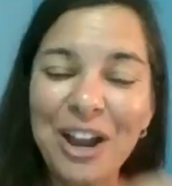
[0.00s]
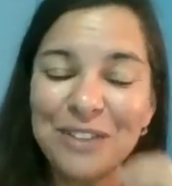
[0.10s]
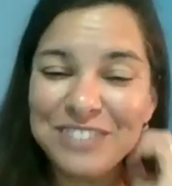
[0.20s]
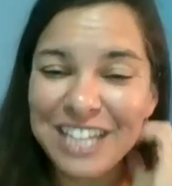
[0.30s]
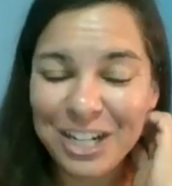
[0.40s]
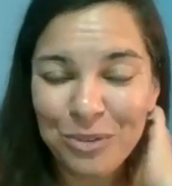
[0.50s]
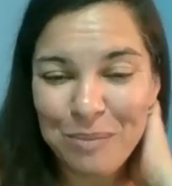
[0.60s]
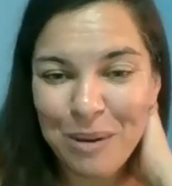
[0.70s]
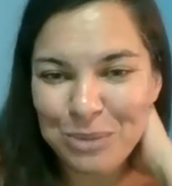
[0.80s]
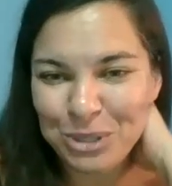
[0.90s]
off there.
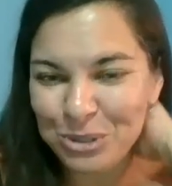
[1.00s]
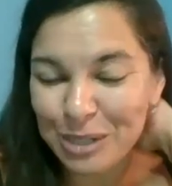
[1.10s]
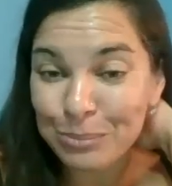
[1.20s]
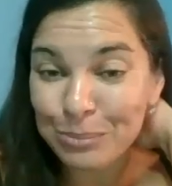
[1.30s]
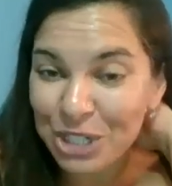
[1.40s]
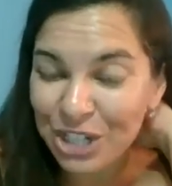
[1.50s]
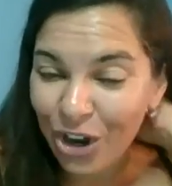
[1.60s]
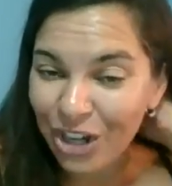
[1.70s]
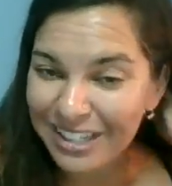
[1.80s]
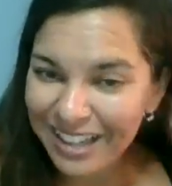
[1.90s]
Remember, you can book
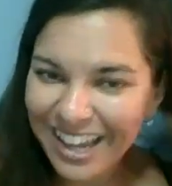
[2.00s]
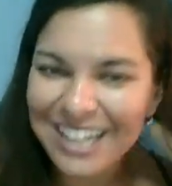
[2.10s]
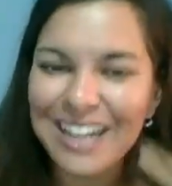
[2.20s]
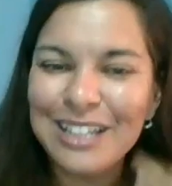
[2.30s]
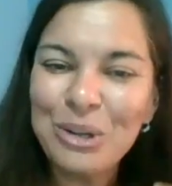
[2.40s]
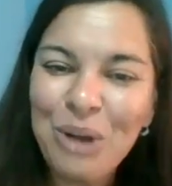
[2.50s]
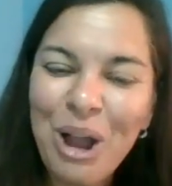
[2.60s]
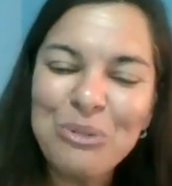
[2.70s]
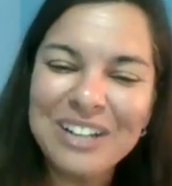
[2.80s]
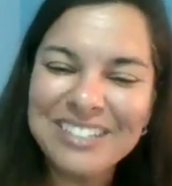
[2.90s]
online at
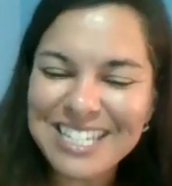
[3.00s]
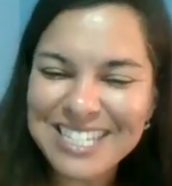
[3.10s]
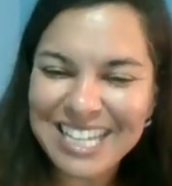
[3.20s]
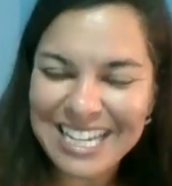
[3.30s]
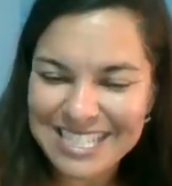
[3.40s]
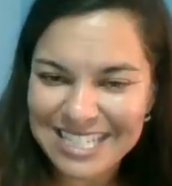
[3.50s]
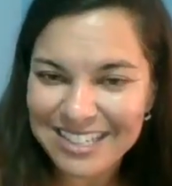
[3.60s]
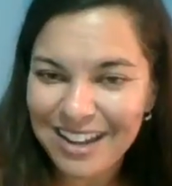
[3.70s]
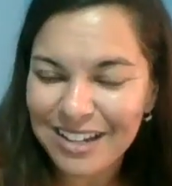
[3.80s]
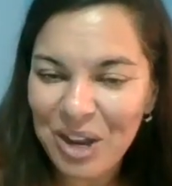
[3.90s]

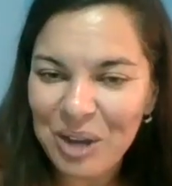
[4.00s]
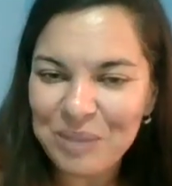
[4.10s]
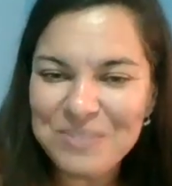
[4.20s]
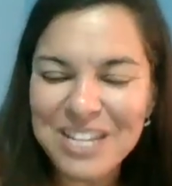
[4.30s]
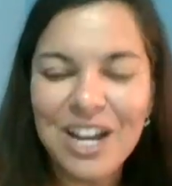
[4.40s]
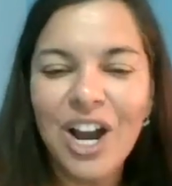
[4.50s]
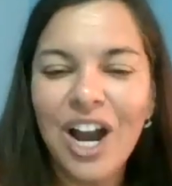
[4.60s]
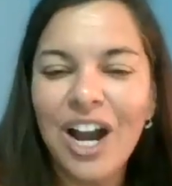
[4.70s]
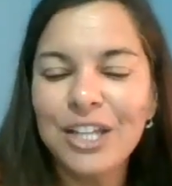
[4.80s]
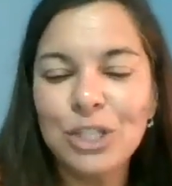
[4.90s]
alohawellnesskc.com.
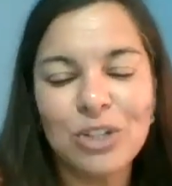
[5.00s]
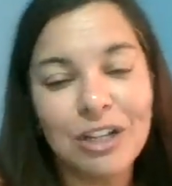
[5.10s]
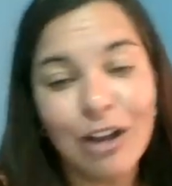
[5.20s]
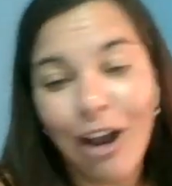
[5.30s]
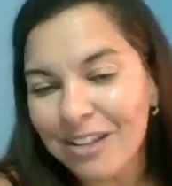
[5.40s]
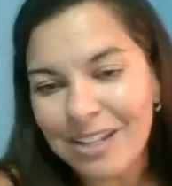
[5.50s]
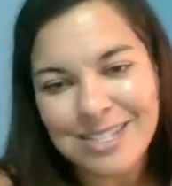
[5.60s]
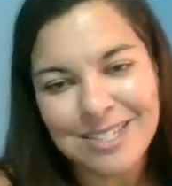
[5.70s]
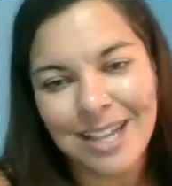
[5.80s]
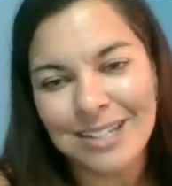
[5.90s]
You can call us
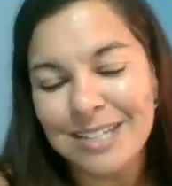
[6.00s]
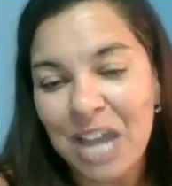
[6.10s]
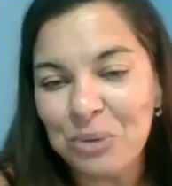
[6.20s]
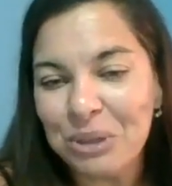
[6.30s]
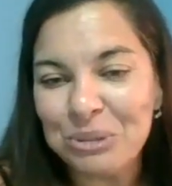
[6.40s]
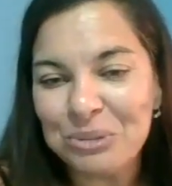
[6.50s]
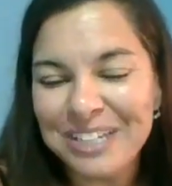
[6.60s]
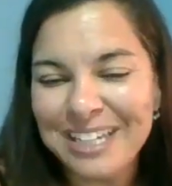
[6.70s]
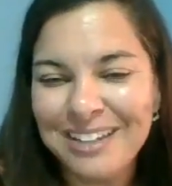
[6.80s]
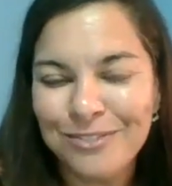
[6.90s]
at
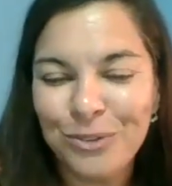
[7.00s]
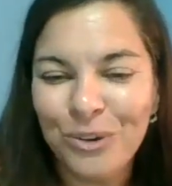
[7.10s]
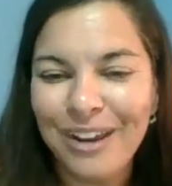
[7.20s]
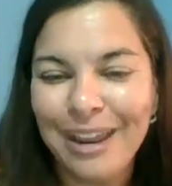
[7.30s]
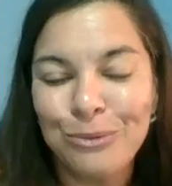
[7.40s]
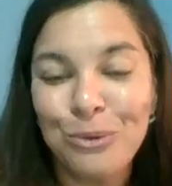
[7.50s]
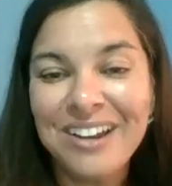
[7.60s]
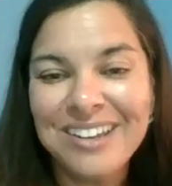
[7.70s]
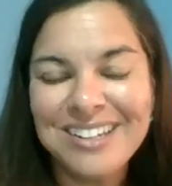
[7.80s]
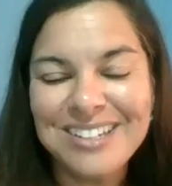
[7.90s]

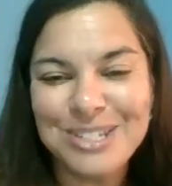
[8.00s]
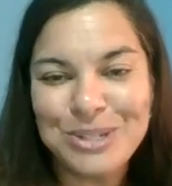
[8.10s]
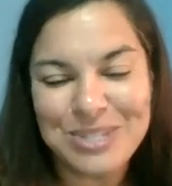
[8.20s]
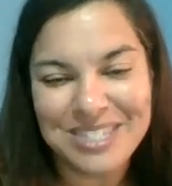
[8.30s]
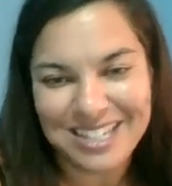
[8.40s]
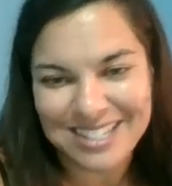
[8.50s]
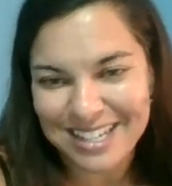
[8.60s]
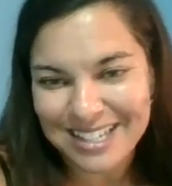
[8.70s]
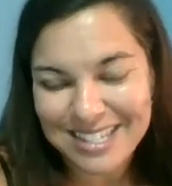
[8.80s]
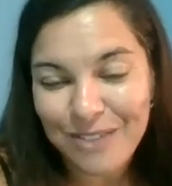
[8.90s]

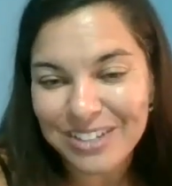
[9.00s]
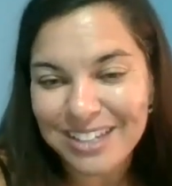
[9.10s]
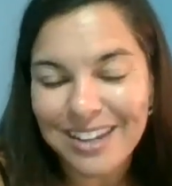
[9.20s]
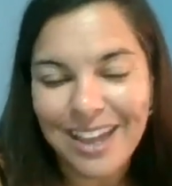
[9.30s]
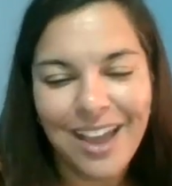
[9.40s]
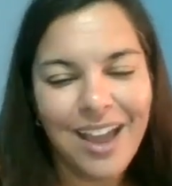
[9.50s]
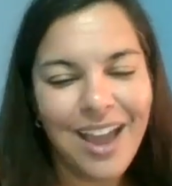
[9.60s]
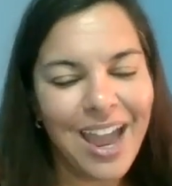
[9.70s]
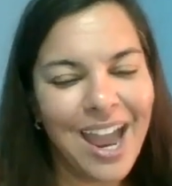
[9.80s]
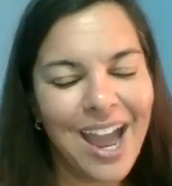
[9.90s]
913-481-2667,
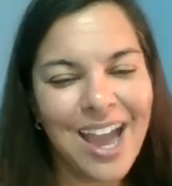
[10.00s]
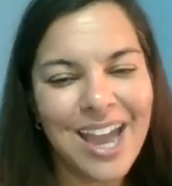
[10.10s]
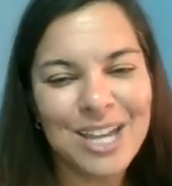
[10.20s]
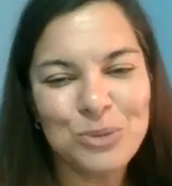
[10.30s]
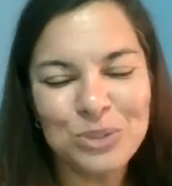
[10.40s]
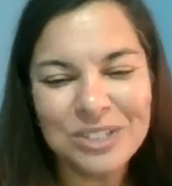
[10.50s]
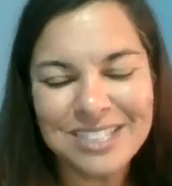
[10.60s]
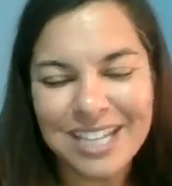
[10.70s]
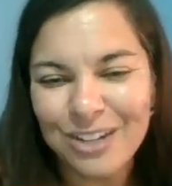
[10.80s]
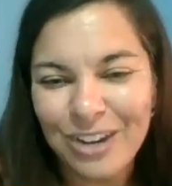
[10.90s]
and we'll
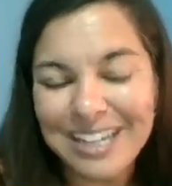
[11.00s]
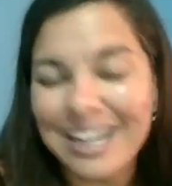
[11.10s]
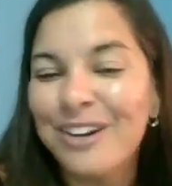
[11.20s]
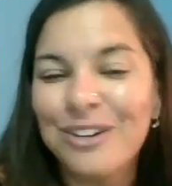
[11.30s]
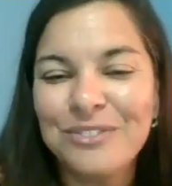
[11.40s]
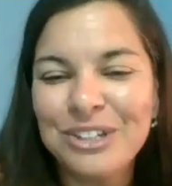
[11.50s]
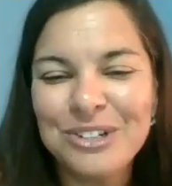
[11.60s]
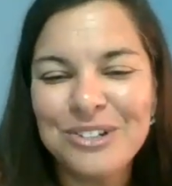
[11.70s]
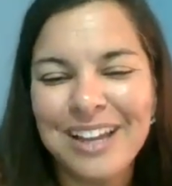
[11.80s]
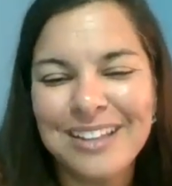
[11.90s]
take great care of
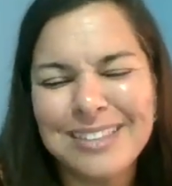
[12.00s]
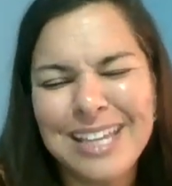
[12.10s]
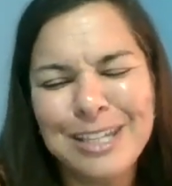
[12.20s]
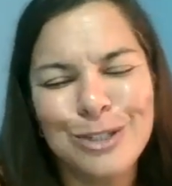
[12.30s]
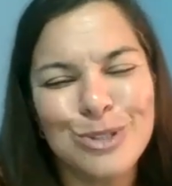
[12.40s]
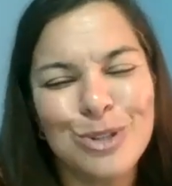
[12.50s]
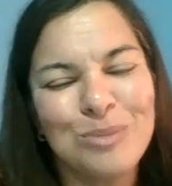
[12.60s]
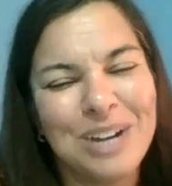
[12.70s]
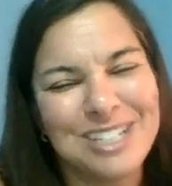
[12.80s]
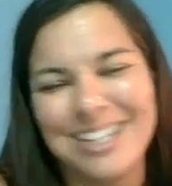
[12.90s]
you. And thank you so
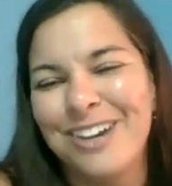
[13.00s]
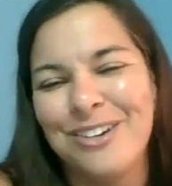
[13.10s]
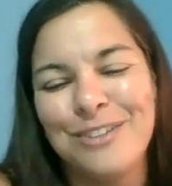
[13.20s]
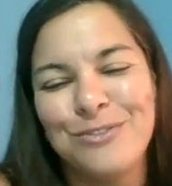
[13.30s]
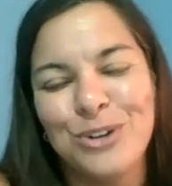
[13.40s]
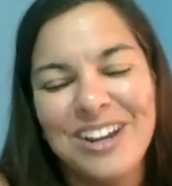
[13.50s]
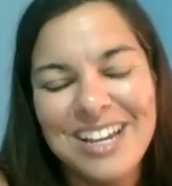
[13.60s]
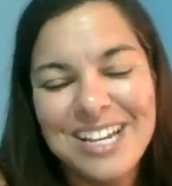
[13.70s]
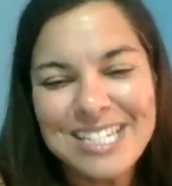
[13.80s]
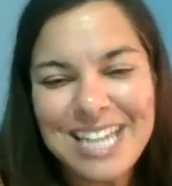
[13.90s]
much, Carrie, for
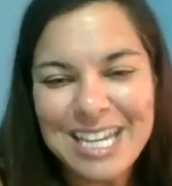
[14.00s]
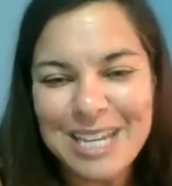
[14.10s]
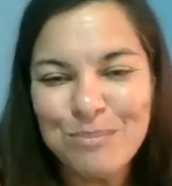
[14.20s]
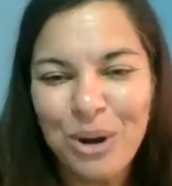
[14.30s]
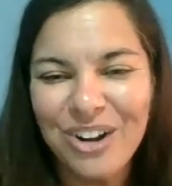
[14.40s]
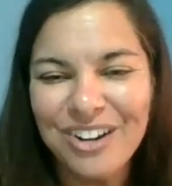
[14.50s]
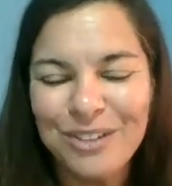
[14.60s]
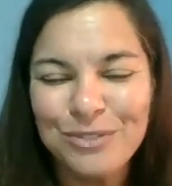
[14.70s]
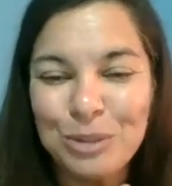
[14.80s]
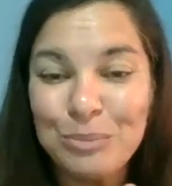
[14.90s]
taking part of
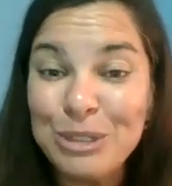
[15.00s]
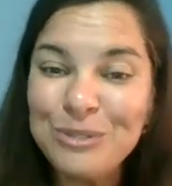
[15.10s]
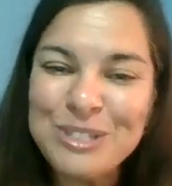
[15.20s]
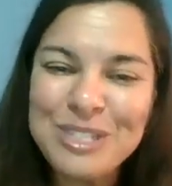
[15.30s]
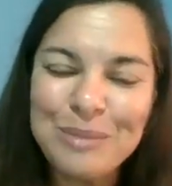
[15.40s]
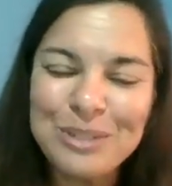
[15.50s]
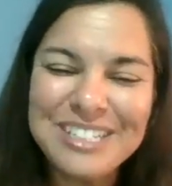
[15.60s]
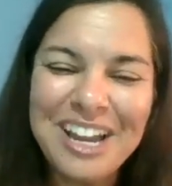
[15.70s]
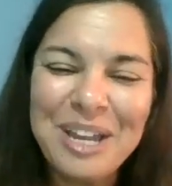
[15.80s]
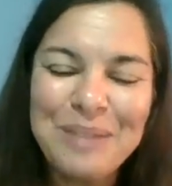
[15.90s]
your beautiful
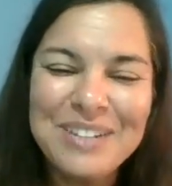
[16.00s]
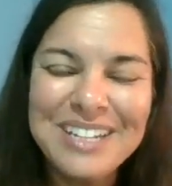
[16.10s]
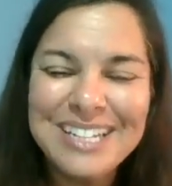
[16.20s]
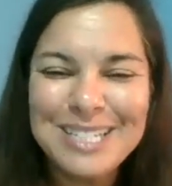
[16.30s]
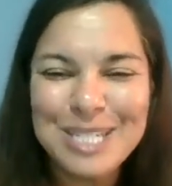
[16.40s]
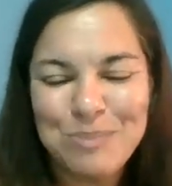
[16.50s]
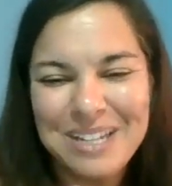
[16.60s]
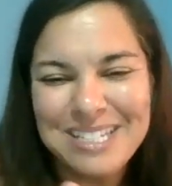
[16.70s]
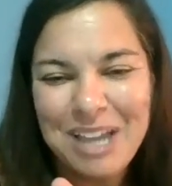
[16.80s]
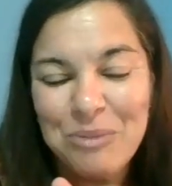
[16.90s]
summertime to spend
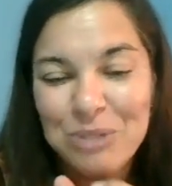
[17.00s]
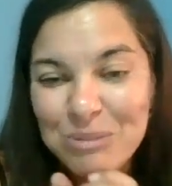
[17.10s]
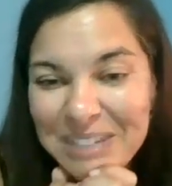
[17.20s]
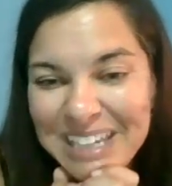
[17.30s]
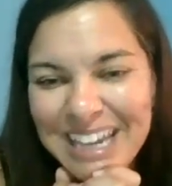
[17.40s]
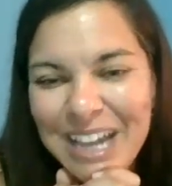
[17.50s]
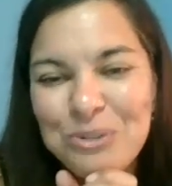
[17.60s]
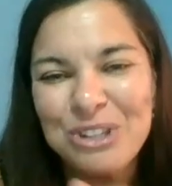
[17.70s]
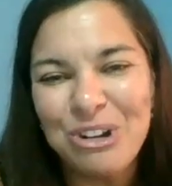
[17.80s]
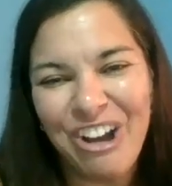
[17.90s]
time with me and
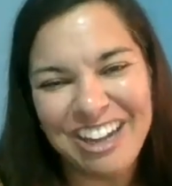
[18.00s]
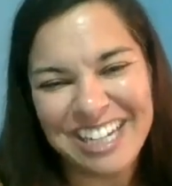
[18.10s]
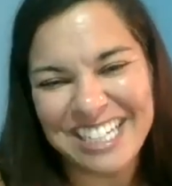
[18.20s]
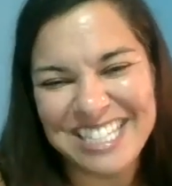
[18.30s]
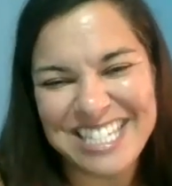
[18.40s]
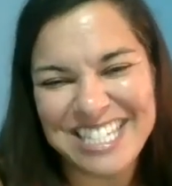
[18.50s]
with our audience.